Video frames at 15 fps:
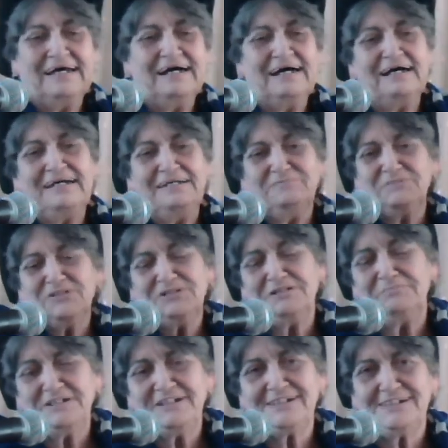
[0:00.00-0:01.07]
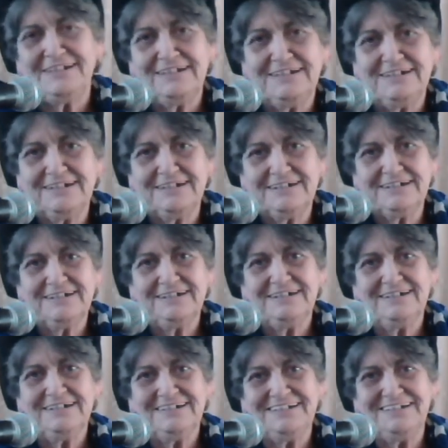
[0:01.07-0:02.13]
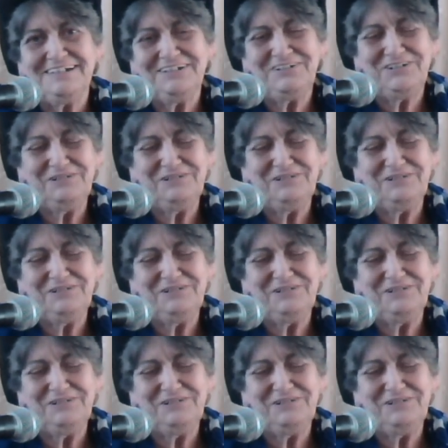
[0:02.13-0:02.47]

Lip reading: I am going to be singing Did